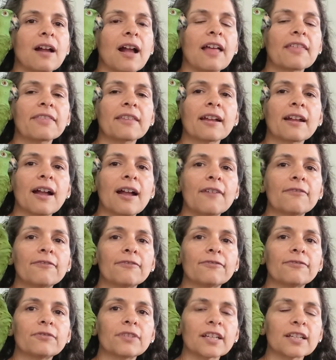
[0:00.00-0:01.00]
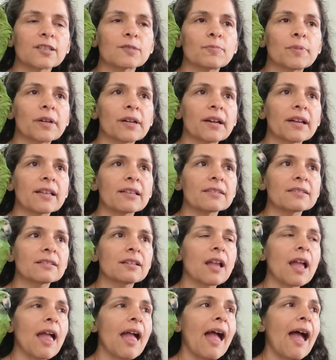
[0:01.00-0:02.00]
I think I've
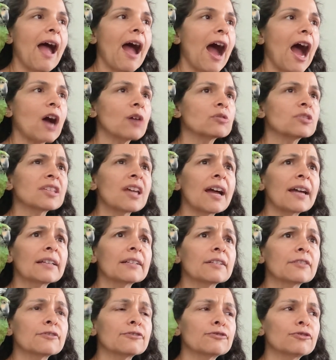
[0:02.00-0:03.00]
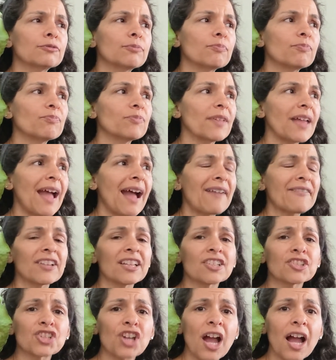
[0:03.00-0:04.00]
experienced outside of
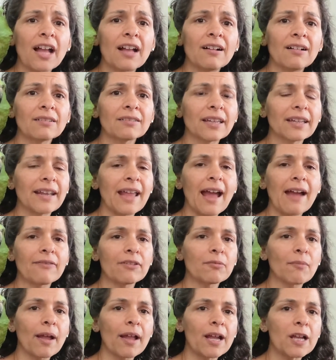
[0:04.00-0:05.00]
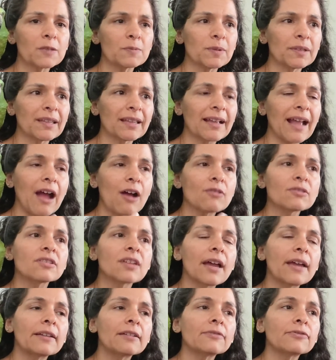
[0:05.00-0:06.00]
having a child and having my husband. Like
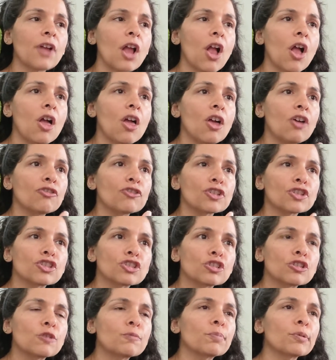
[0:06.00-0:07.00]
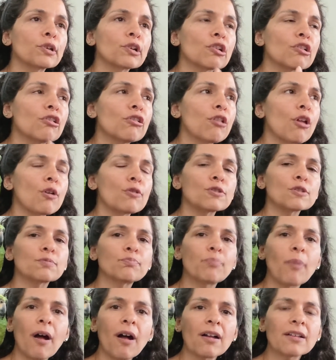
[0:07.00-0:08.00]
outside of the super close
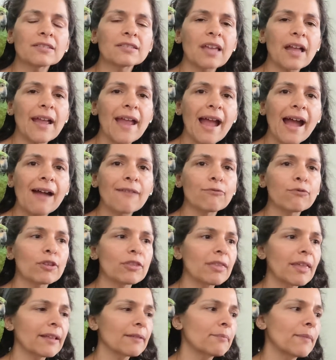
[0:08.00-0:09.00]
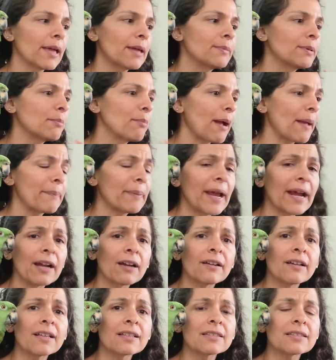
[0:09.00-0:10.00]
bonds I have with like maybe my
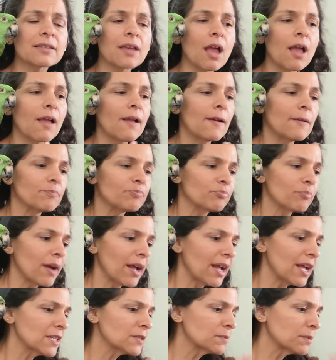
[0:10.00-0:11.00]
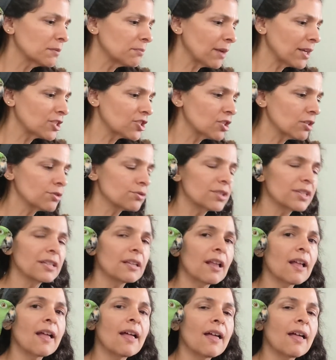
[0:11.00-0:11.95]
parents, my husband, my children,